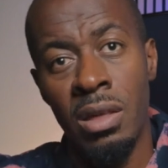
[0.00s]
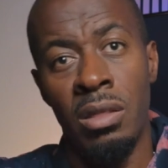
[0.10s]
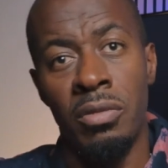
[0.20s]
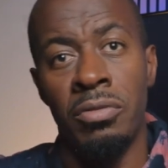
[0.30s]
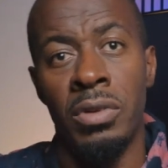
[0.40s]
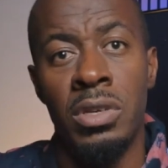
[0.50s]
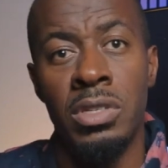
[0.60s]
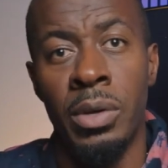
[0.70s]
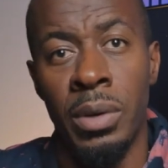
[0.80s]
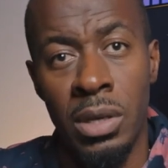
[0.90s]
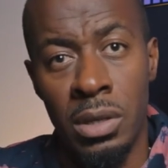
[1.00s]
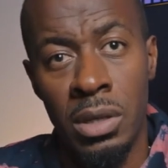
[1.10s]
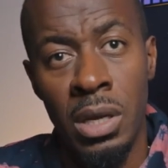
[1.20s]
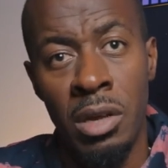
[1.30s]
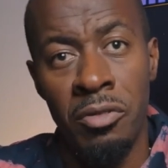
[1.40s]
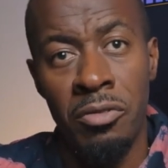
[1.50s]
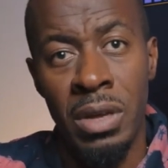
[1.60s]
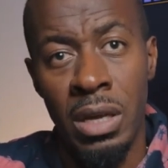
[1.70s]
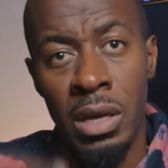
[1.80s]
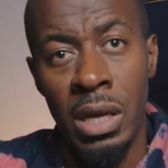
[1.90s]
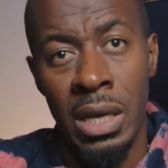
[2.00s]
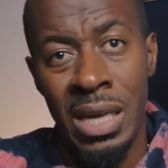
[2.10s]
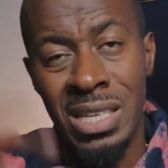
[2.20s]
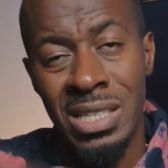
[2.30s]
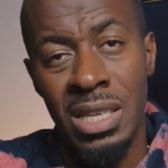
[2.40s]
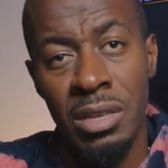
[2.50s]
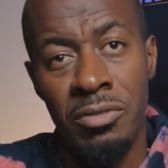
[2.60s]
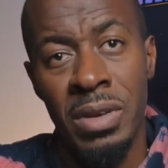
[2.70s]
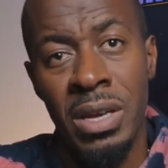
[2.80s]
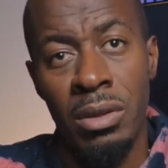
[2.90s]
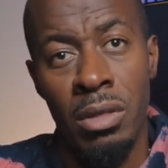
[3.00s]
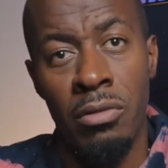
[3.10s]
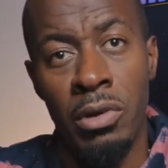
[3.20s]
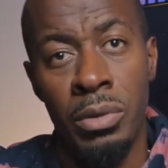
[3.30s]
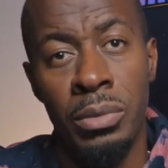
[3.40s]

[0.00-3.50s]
the foot so it can easily feed through.